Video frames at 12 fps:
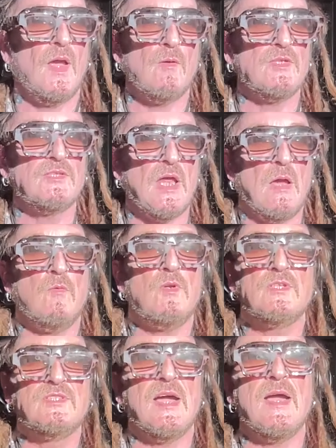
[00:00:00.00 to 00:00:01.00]
I
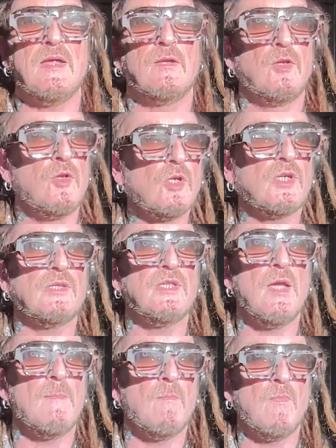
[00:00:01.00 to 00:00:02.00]
would have died. Look at
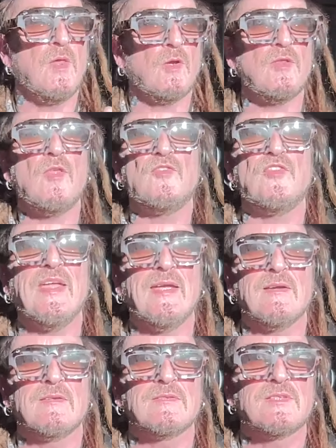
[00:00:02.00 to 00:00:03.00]
the
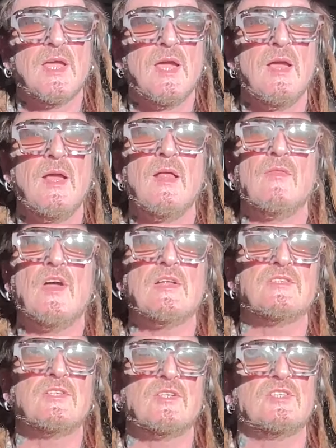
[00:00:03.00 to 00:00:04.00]
things
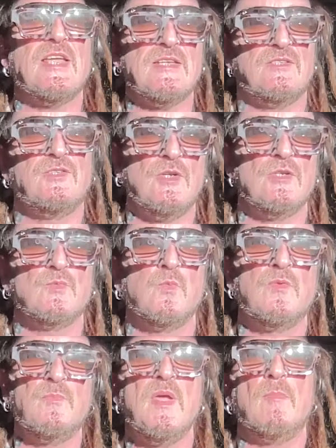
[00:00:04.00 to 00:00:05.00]
that success does
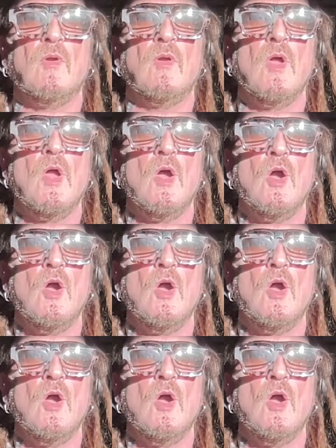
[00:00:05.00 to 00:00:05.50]
with people